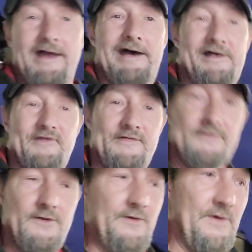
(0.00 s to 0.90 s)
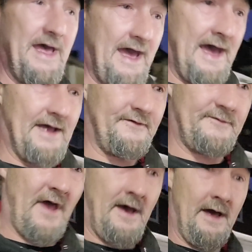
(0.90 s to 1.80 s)
as soon
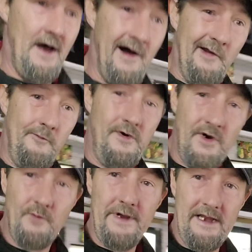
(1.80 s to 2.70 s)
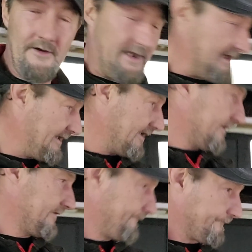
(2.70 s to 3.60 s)
as. I will be looking at
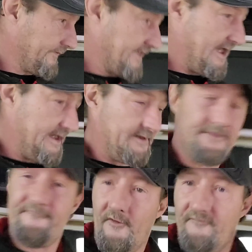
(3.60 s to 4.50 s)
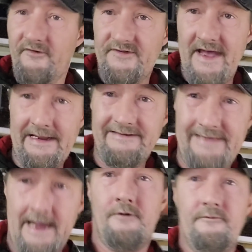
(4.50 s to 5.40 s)
getting the 4-foot tank
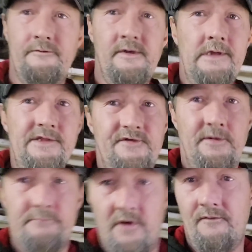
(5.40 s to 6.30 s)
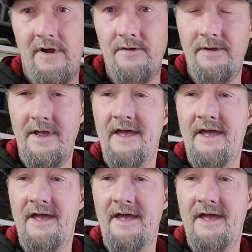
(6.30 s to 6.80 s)
down tomorrow,